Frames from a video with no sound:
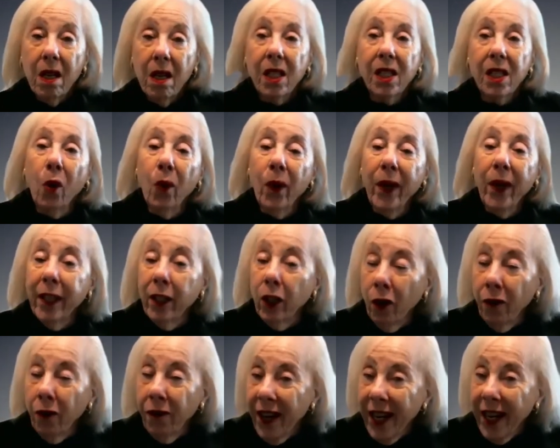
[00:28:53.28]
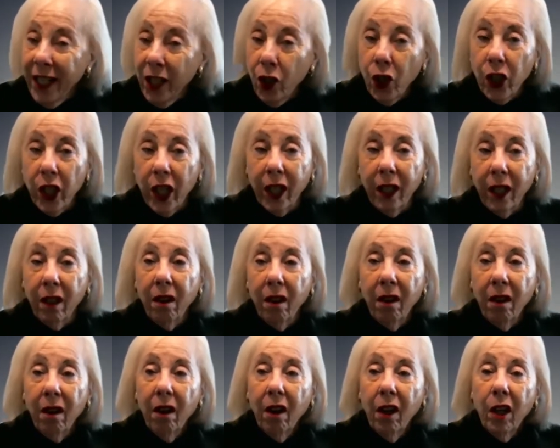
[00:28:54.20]
So innovation,
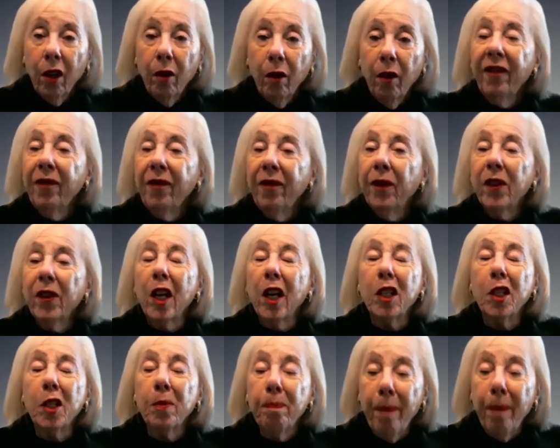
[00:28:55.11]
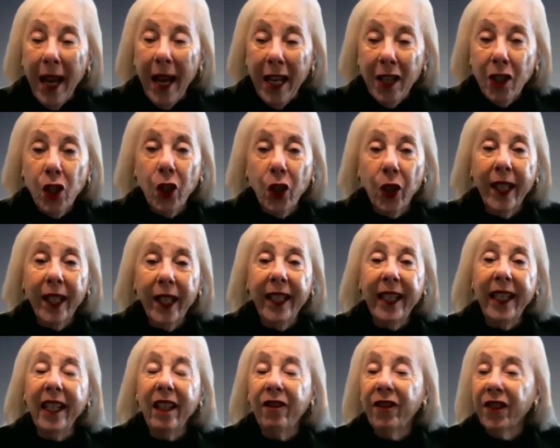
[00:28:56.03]
if
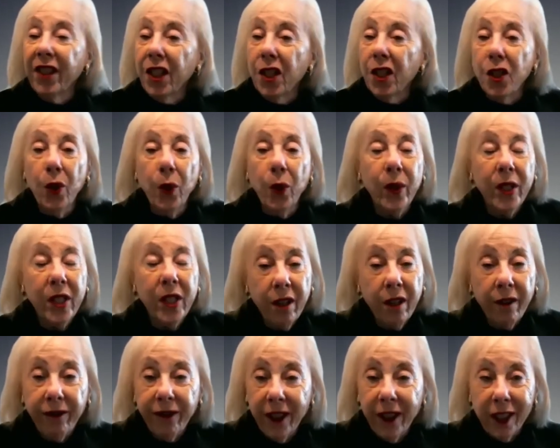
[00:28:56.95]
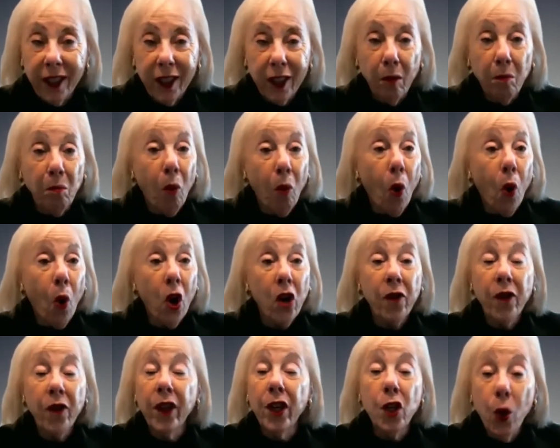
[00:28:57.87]
especially if it's new and different, the
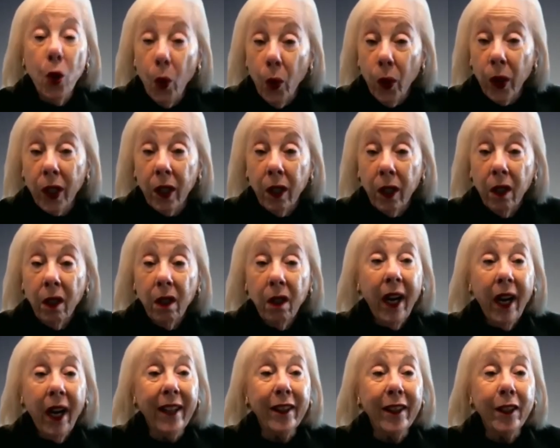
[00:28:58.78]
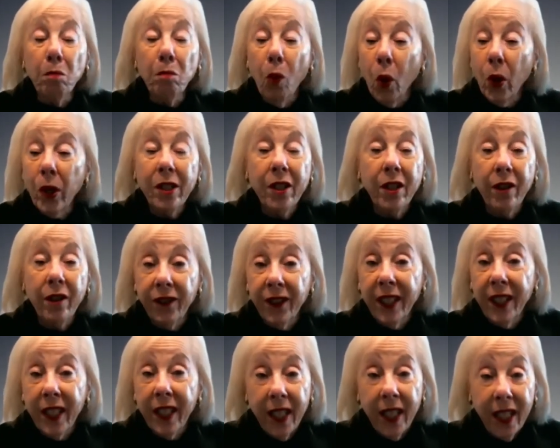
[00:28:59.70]
more, the newer and the more
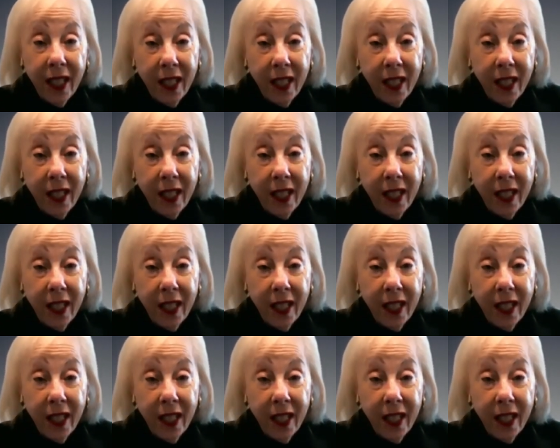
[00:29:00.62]
different it